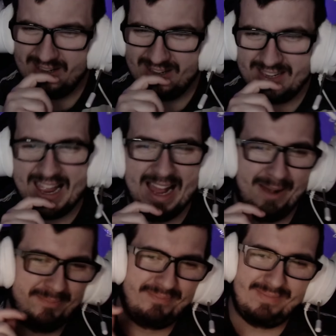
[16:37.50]
Yeah,
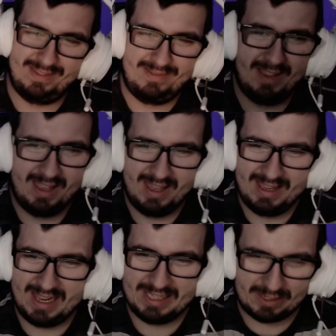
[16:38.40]

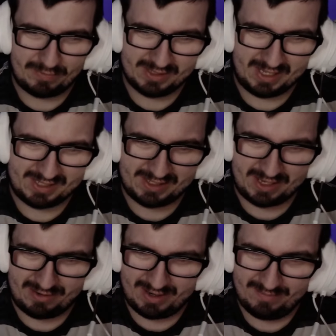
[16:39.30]
yeah, that was
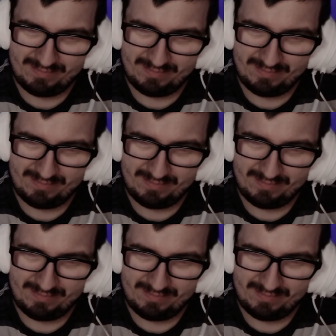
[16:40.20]
necessary.